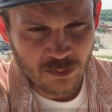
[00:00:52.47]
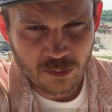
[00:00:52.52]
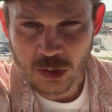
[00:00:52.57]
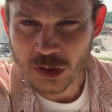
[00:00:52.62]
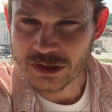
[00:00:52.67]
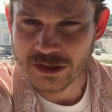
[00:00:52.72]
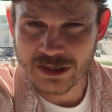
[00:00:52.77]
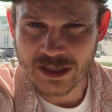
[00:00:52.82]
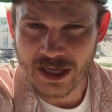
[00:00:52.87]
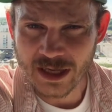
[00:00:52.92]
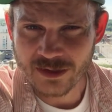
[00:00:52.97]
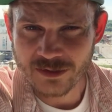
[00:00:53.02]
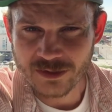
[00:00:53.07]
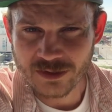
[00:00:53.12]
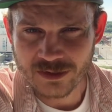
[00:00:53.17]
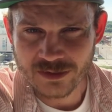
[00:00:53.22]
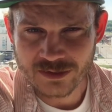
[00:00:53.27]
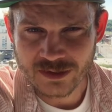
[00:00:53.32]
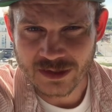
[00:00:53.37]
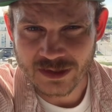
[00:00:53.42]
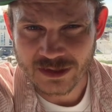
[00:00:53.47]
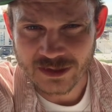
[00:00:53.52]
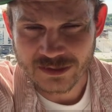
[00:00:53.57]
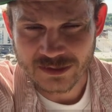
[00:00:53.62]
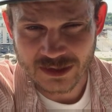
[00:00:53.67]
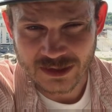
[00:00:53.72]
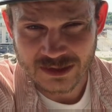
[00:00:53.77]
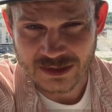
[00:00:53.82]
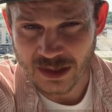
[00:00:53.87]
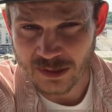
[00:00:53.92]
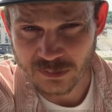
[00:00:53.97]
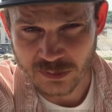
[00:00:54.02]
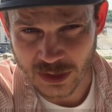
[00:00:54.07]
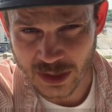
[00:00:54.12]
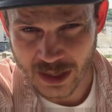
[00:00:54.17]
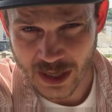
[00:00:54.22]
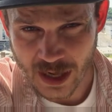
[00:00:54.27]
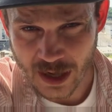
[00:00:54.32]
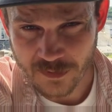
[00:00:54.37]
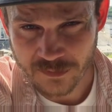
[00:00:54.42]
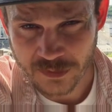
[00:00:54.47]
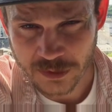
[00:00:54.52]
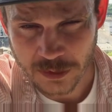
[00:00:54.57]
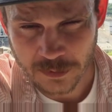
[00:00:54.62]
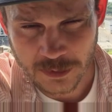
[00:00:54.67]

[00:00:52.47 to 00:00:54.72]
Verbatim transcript: put together the, the stuff that I have here.